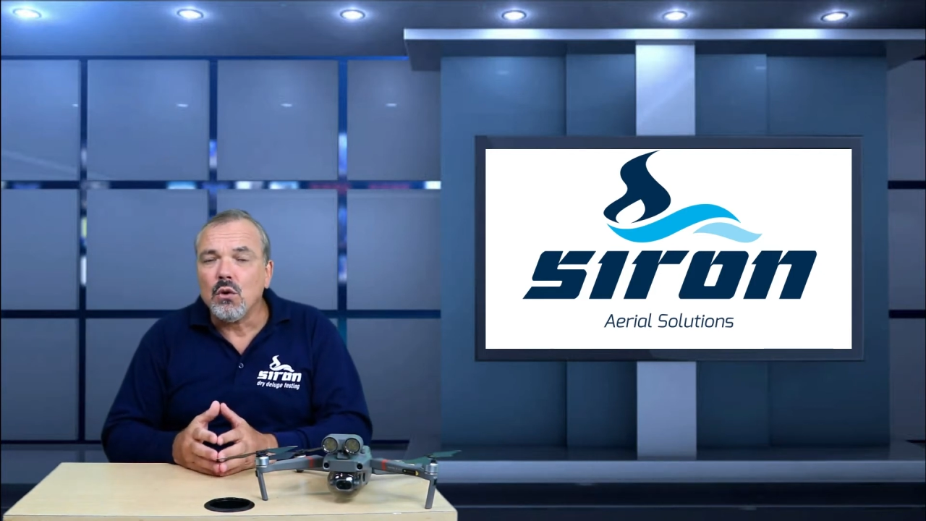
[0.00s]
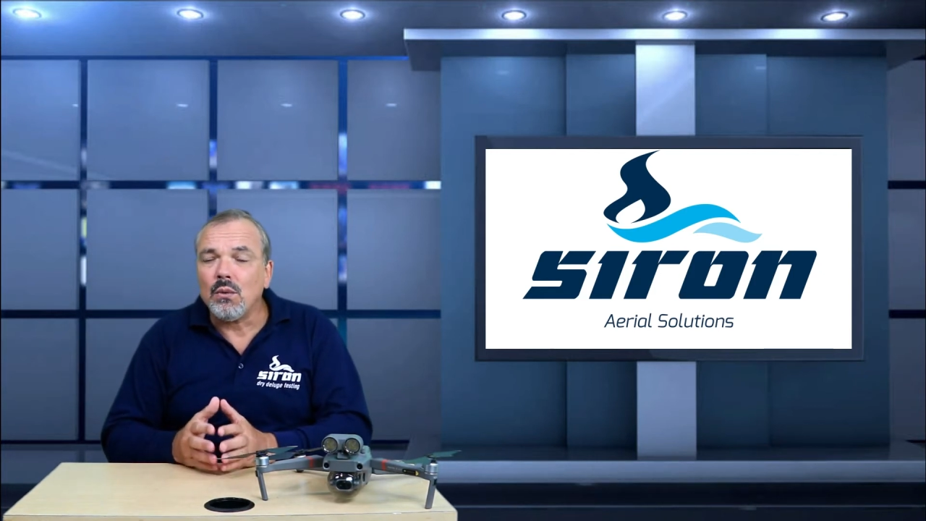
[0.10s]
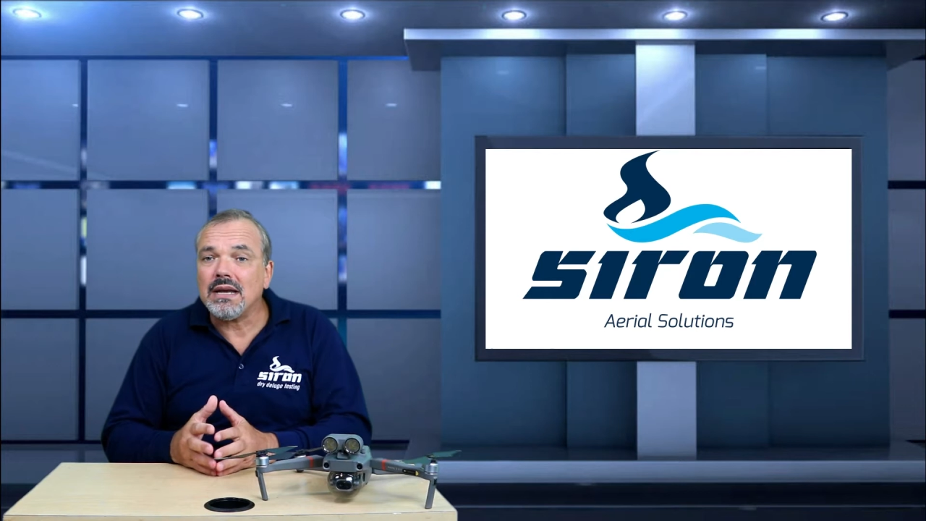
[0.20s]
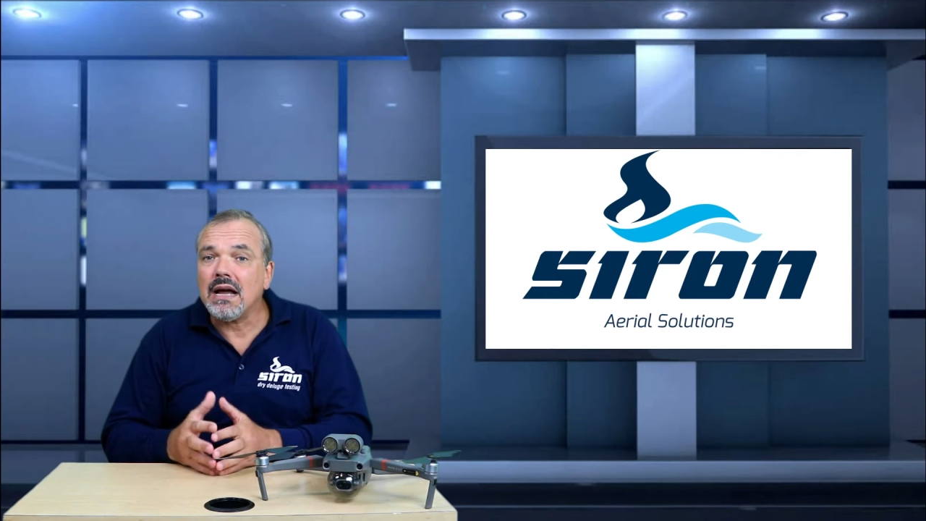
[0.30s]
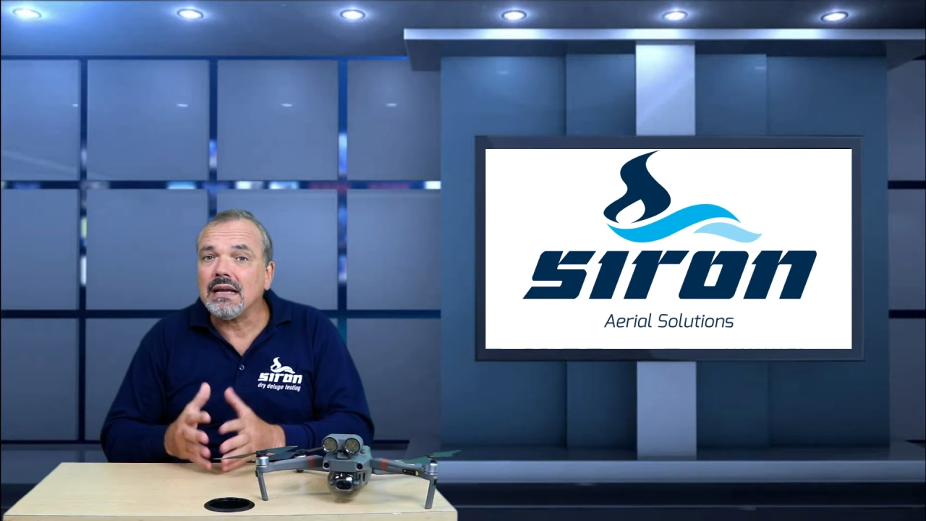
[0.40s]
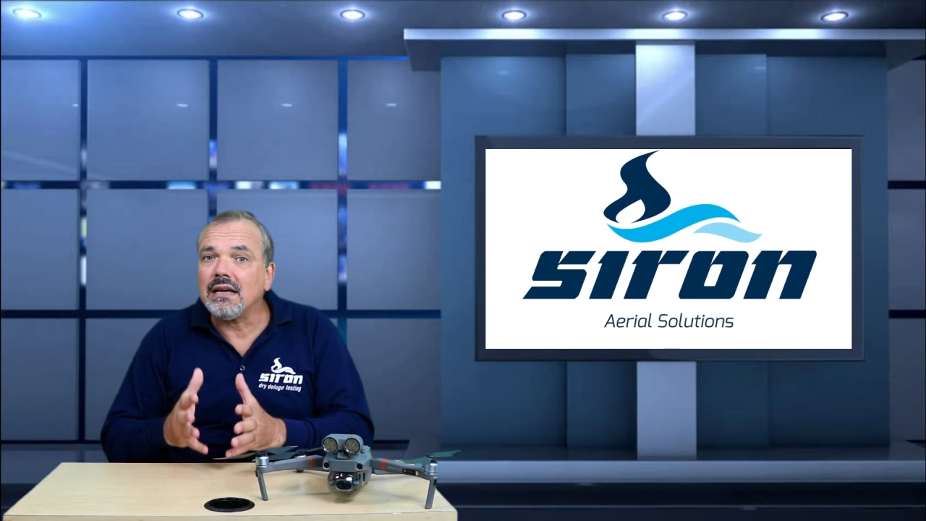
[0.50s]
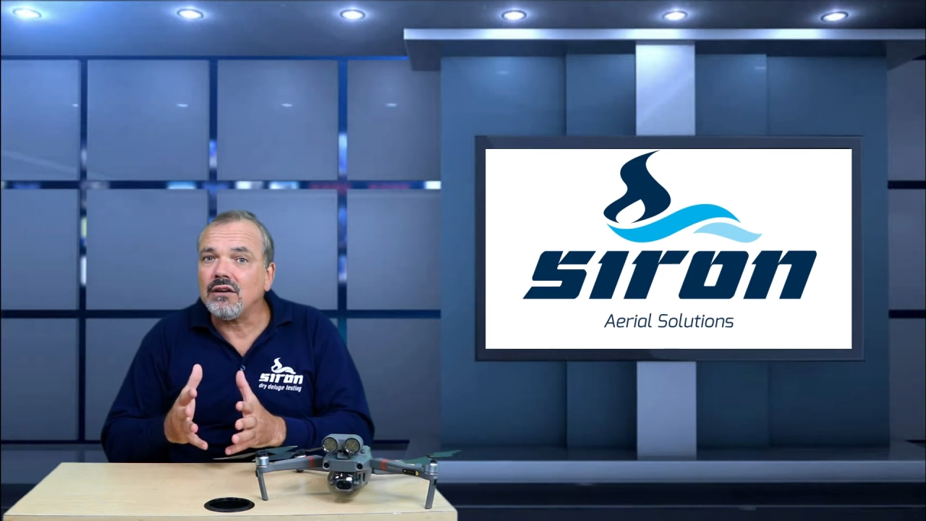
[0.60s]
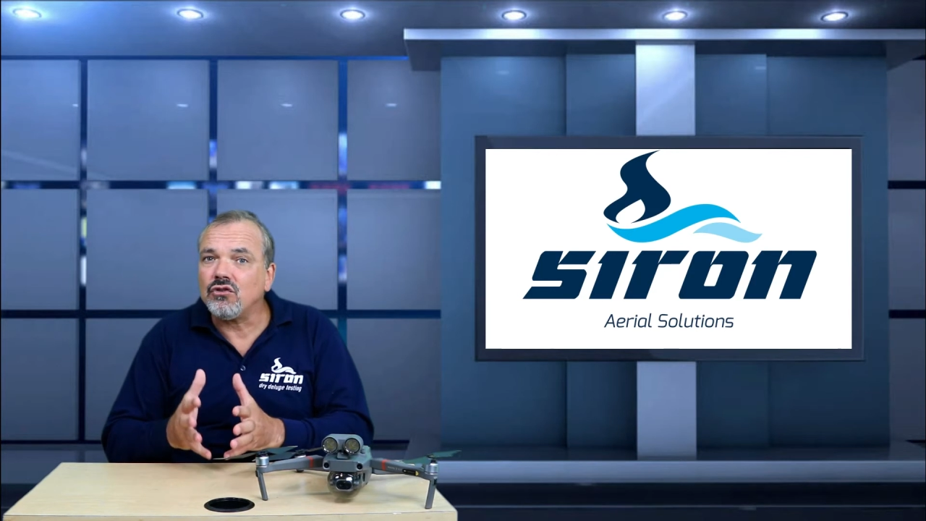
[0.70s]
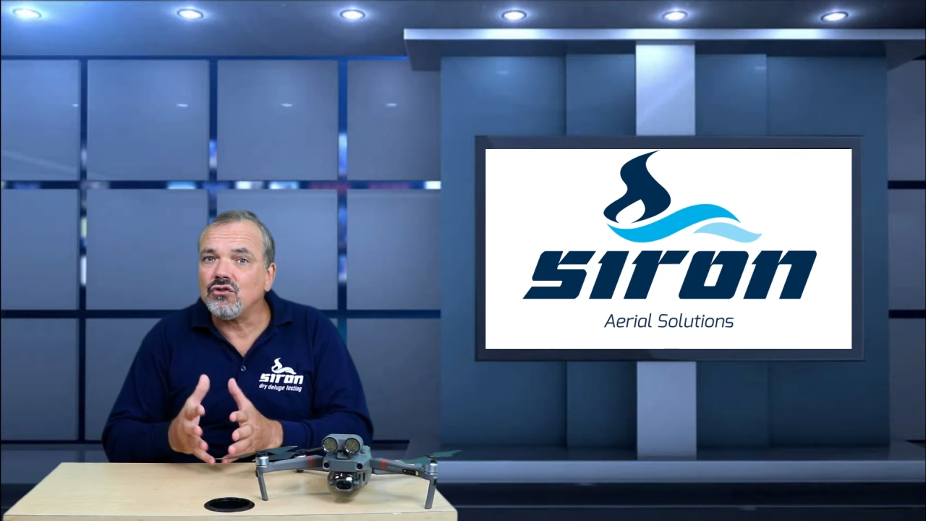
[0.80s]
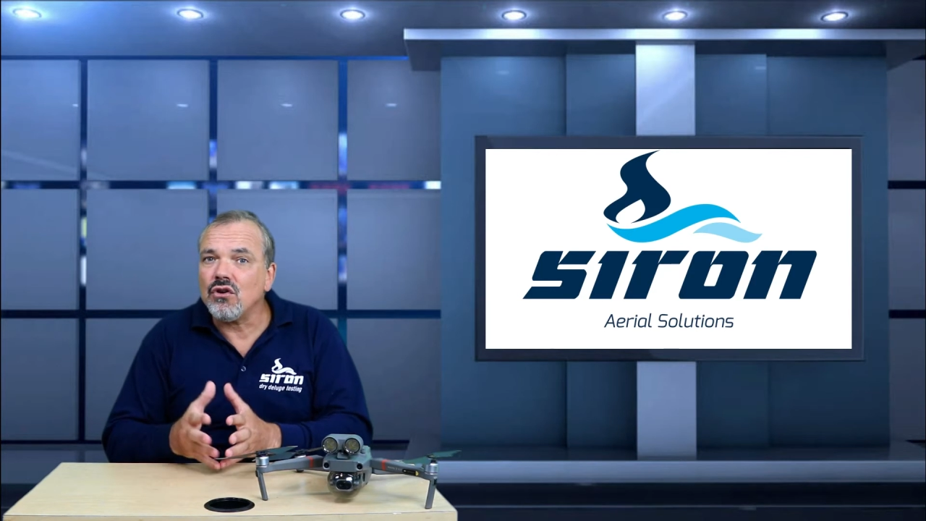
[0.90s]
we now get a
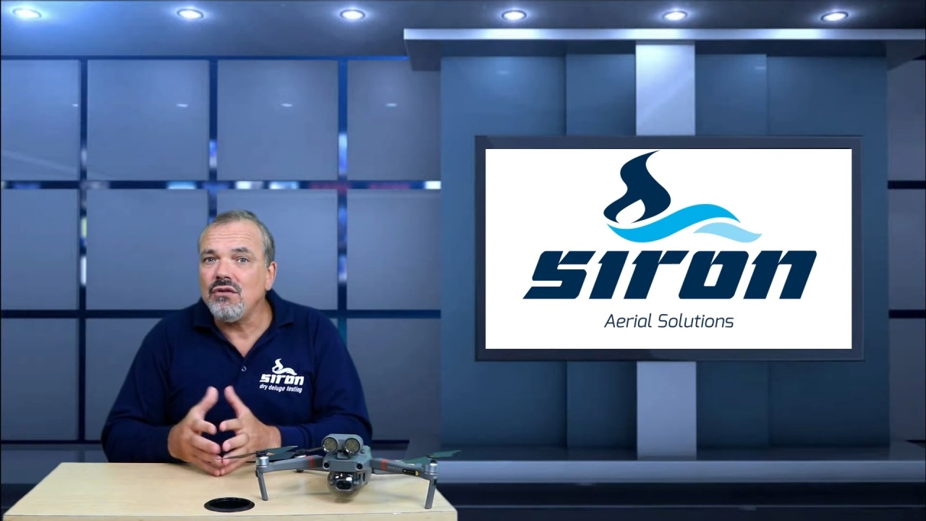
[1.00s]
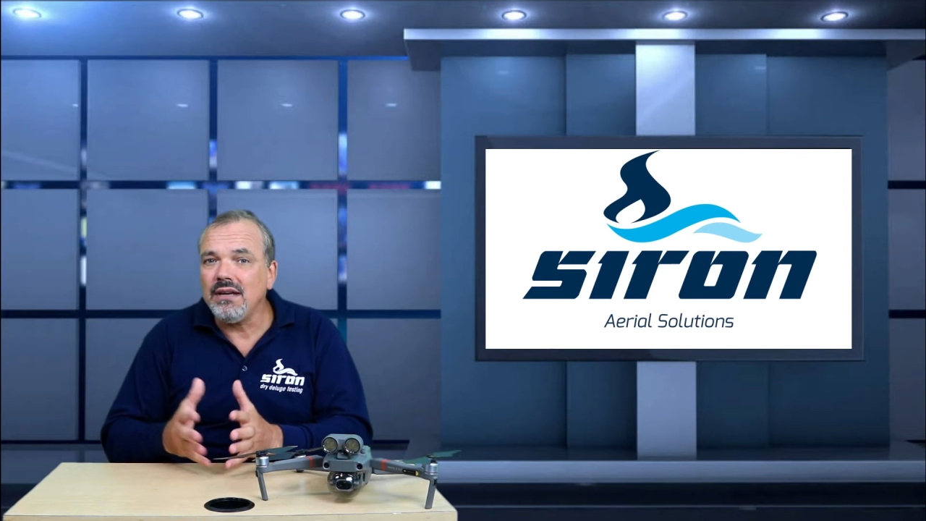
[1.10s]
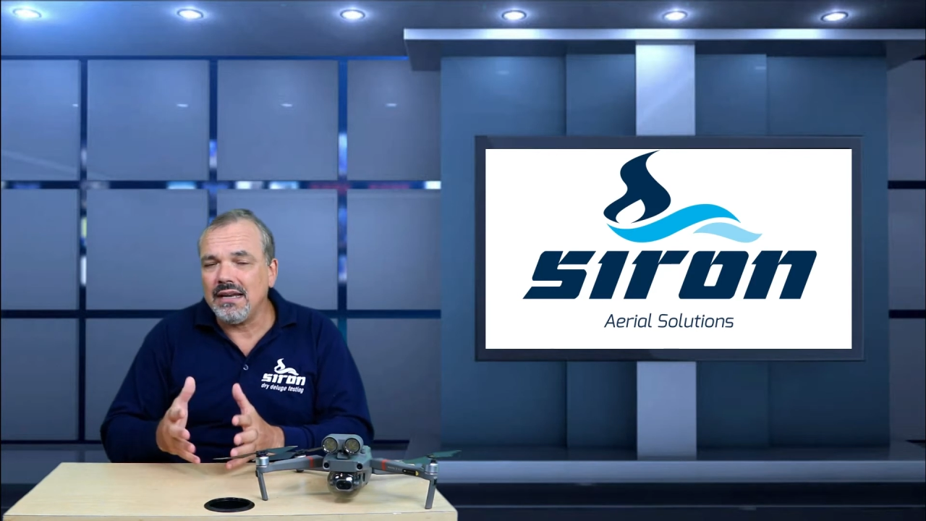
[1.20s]
drone in